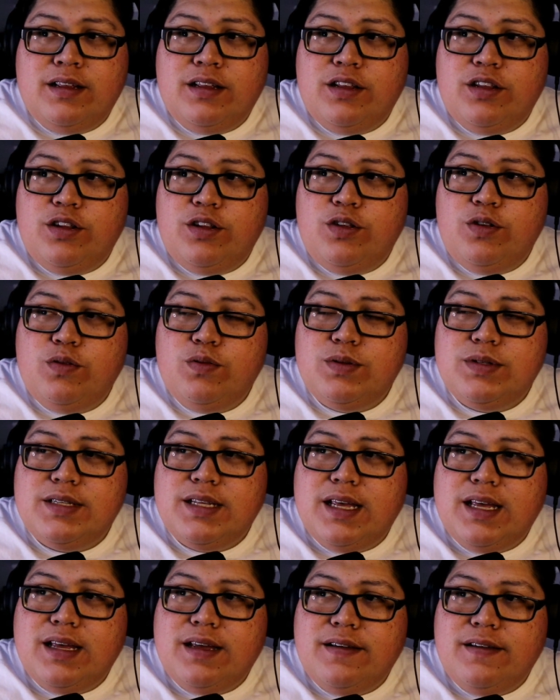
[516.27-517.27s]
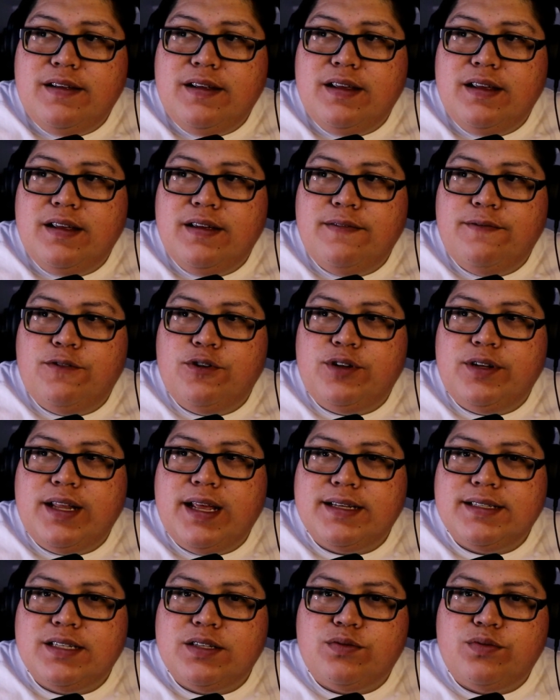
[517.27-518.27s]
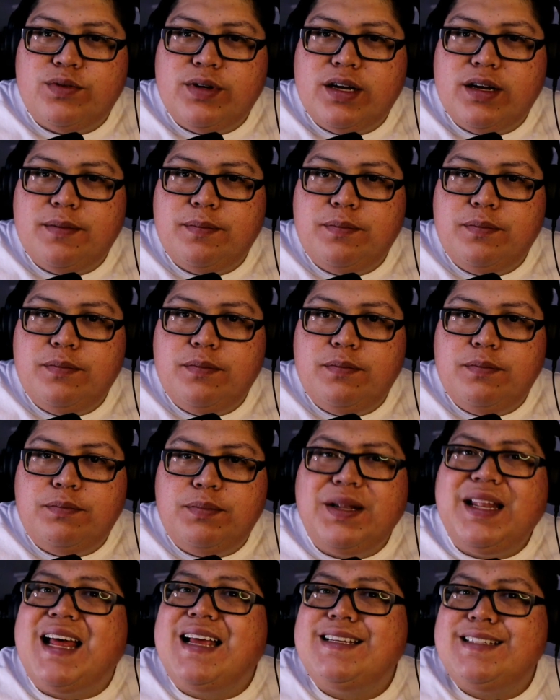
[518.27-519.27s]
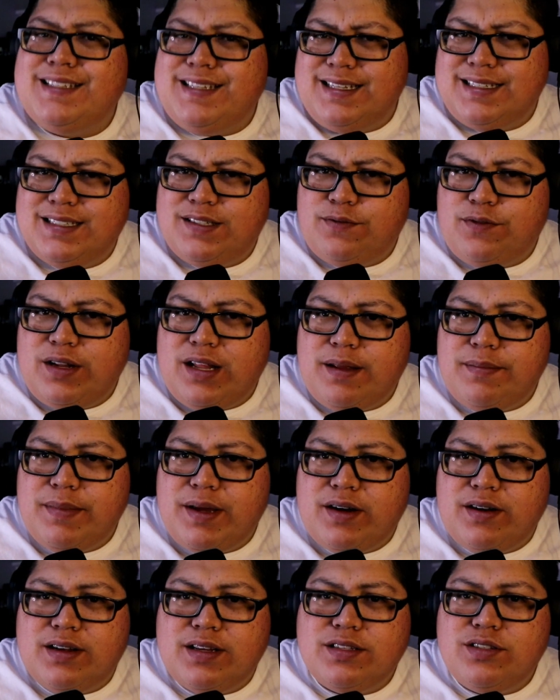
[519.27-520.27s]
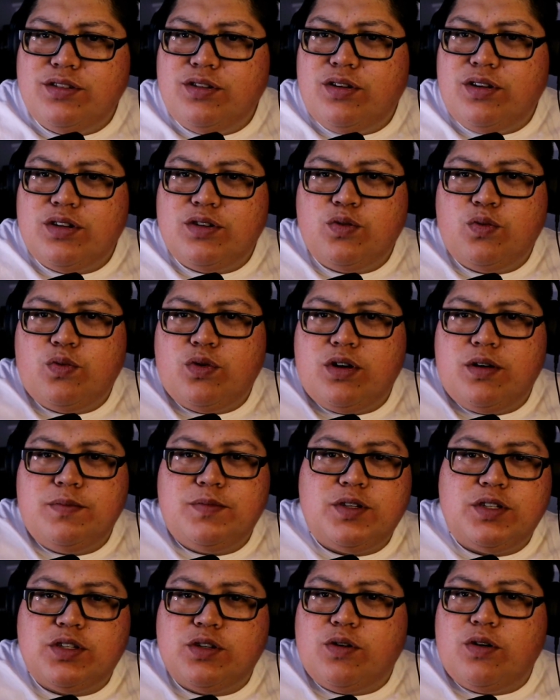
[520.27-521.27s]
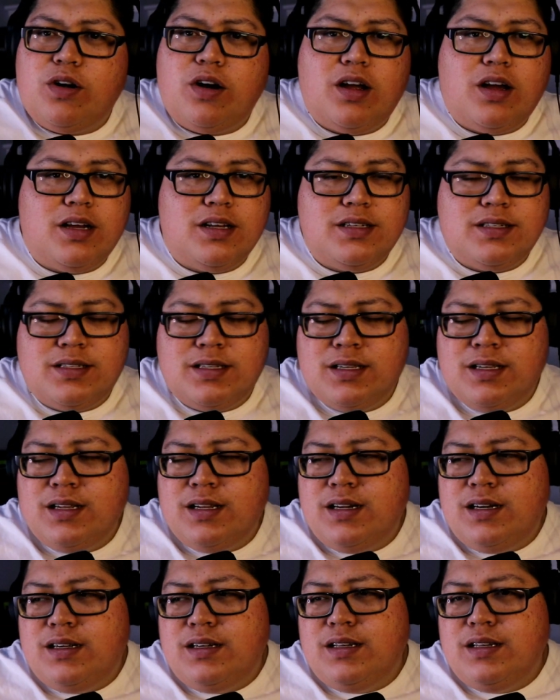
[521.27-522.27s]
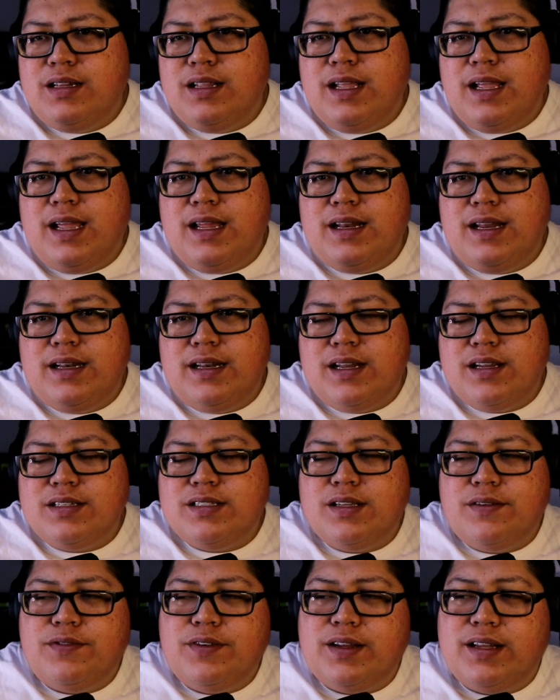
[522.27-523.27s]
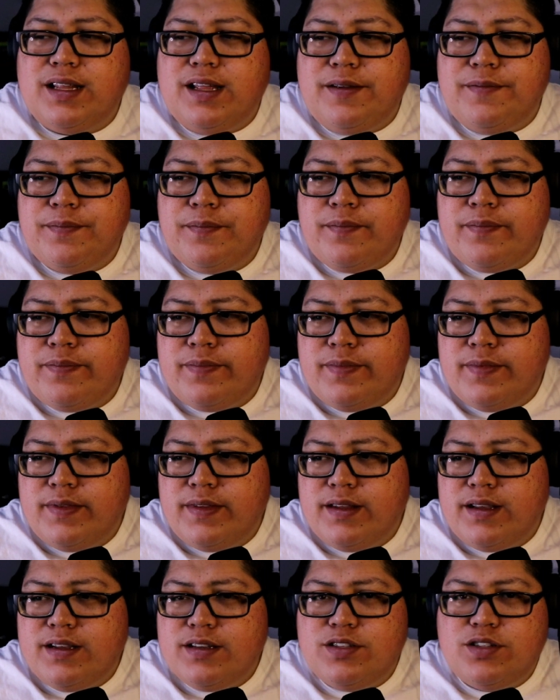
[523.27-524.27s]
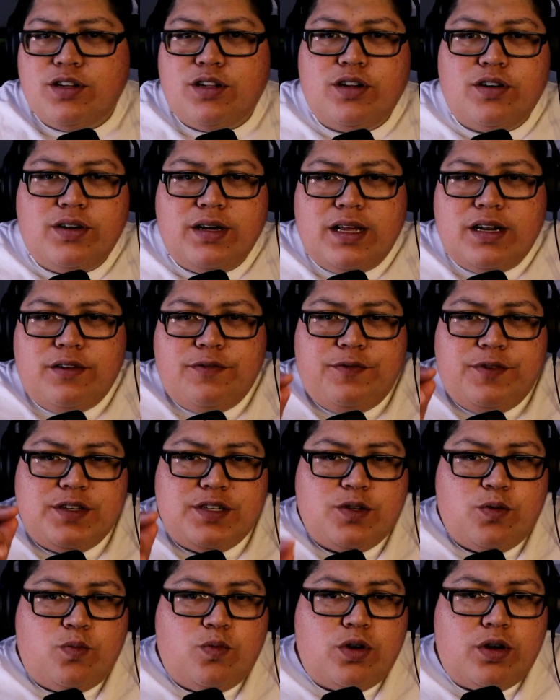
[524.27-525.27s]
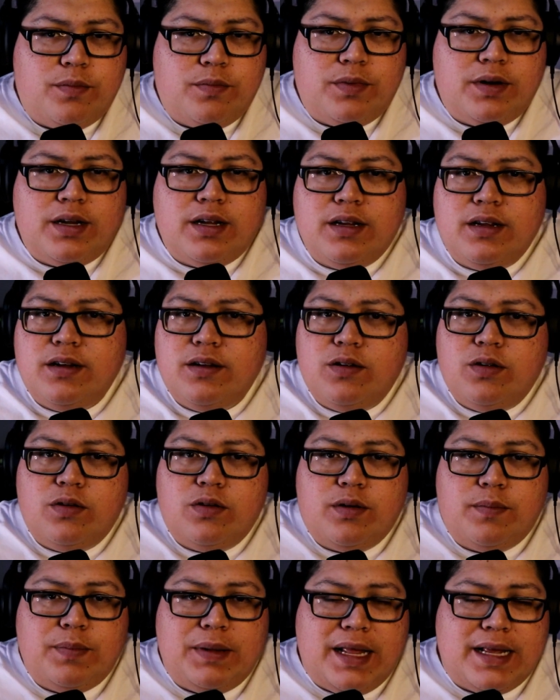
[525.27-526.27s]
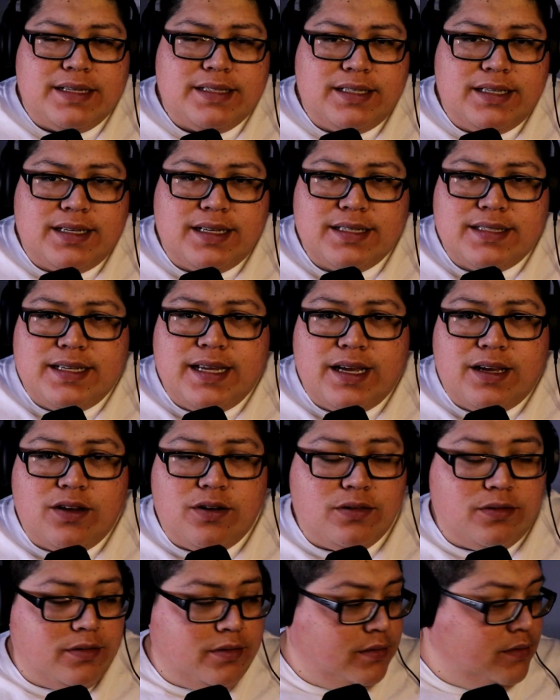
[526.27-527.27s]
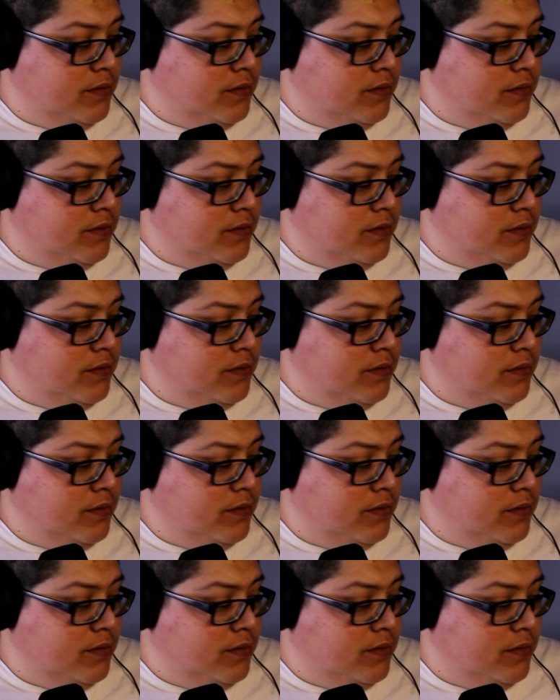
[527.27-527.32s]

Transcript: Use that for Texas rig plastics, for that matter, because there's worms, there's craws, and other stuff like that. So learn how to fish a worm or plastic, a Senko.